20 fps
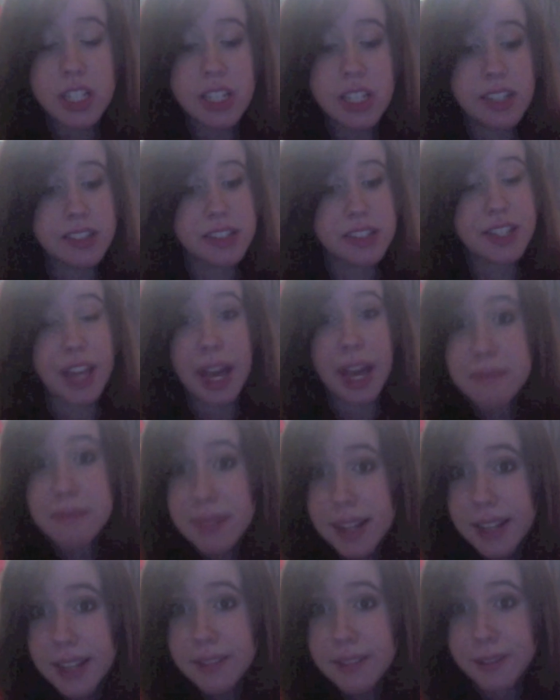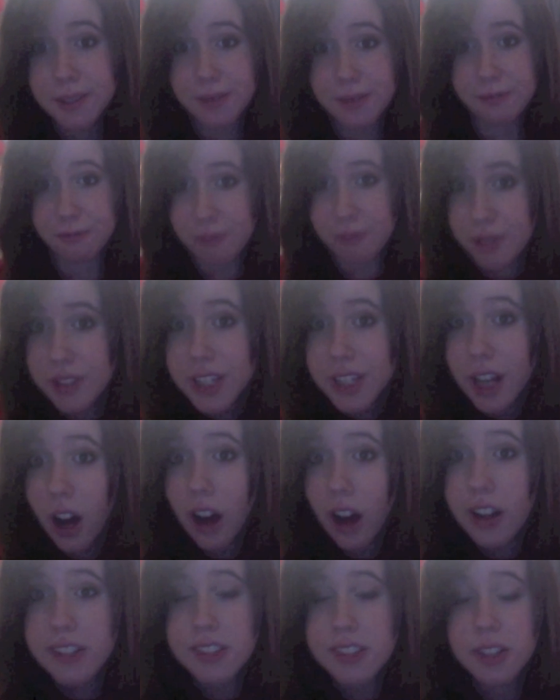His gameplay looks really
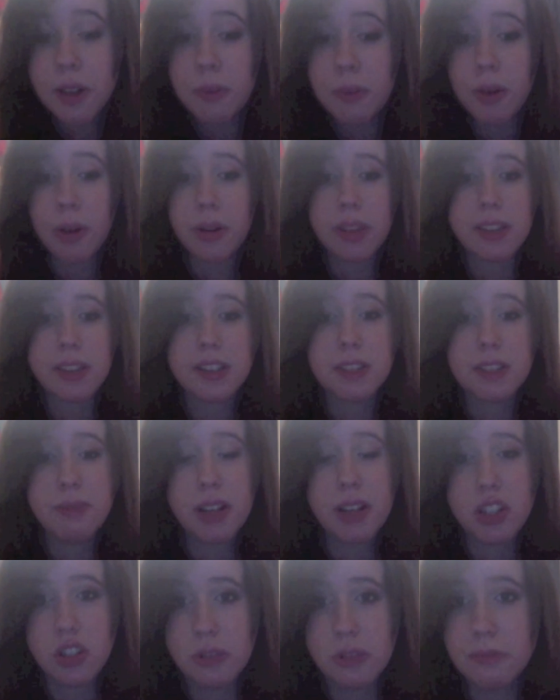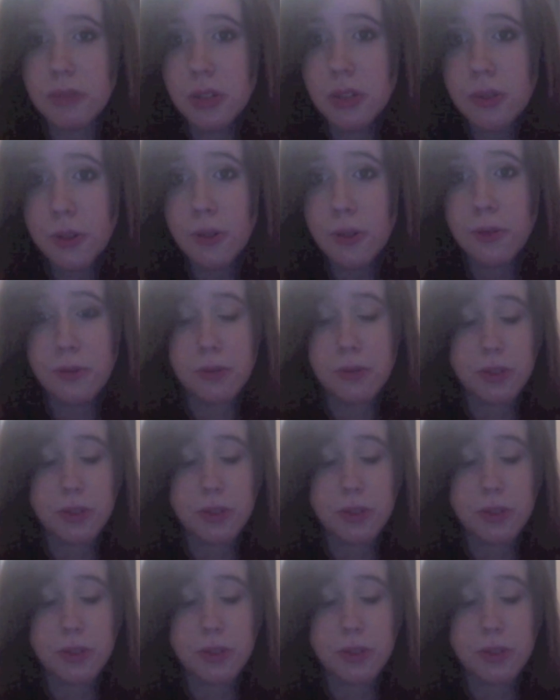awesome, what with his special move,